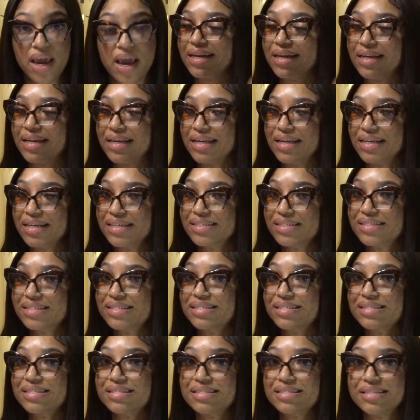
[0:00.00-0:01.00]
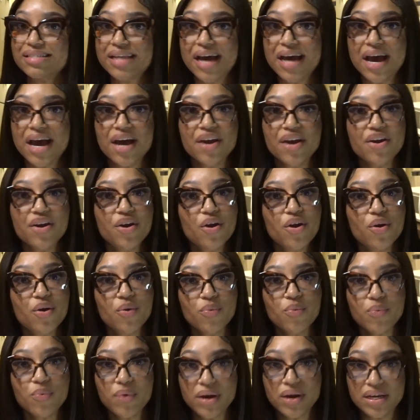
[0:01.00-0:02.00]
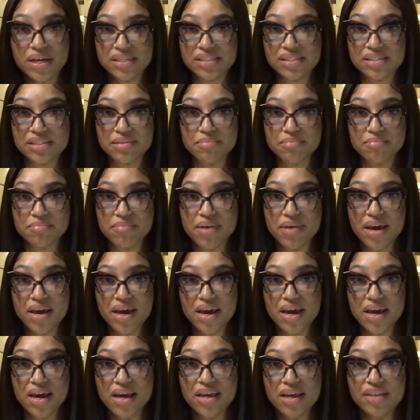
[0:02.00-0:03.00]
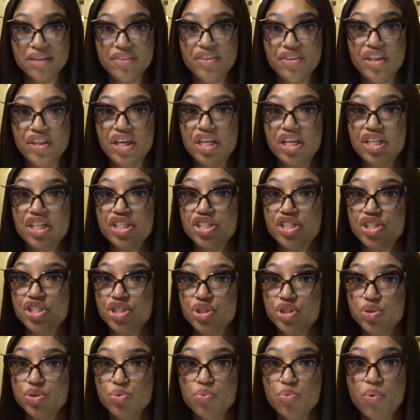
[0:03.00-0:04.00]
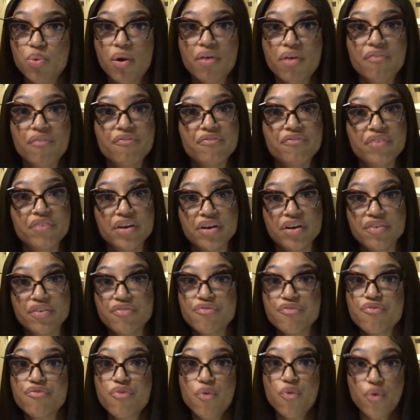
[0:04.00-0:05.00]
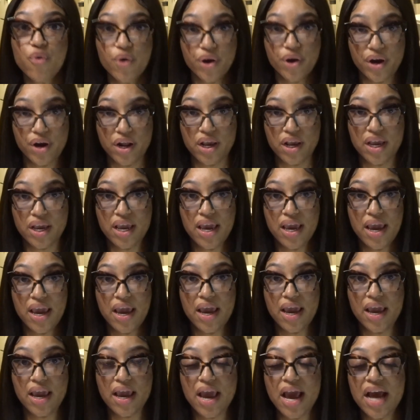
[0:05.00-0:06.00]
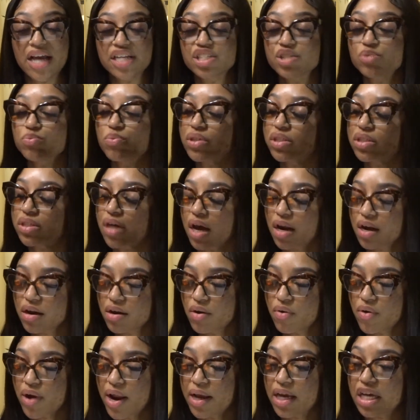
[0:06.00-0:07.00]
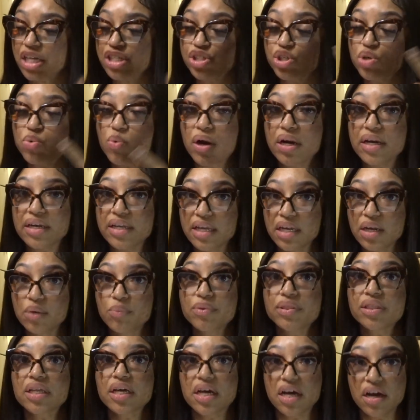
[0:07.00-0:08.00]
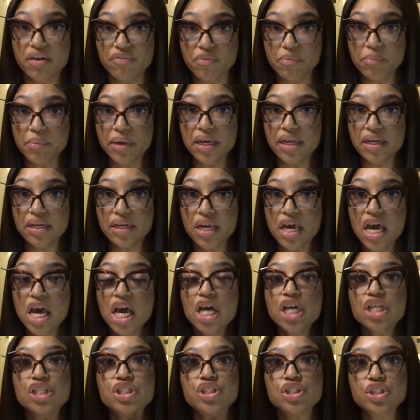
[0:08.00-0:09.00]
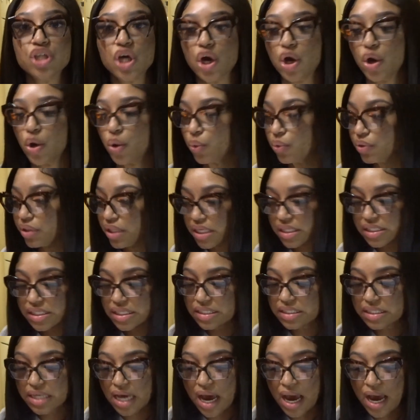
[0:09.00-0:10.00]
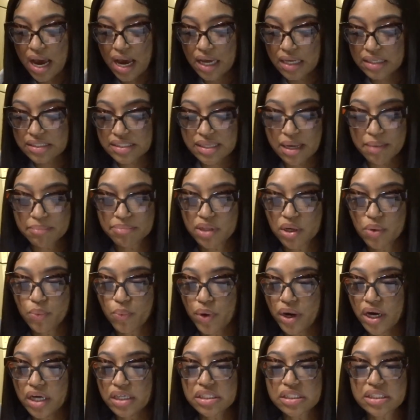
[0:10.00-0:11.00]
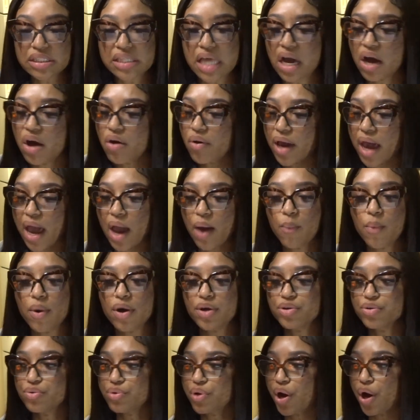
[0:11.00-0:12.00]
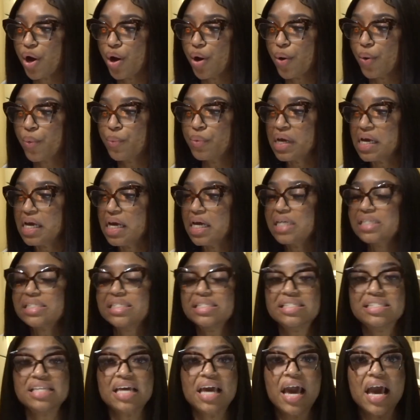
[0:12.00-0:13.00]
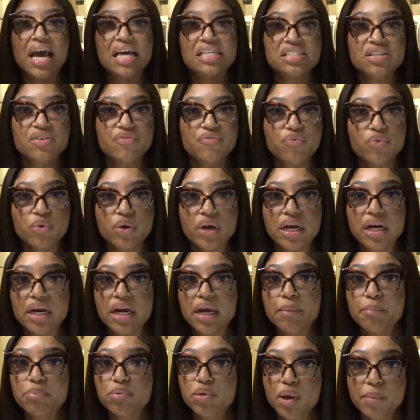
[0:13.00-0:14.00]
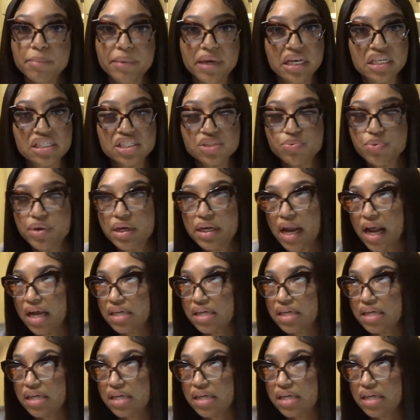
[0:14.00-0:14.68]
This is not no resume that you are finna fornicate. I just want y'all to know that because you are dealing with the government. So this is not something where it's just like, okay, well, you know, since they asking for employment history and I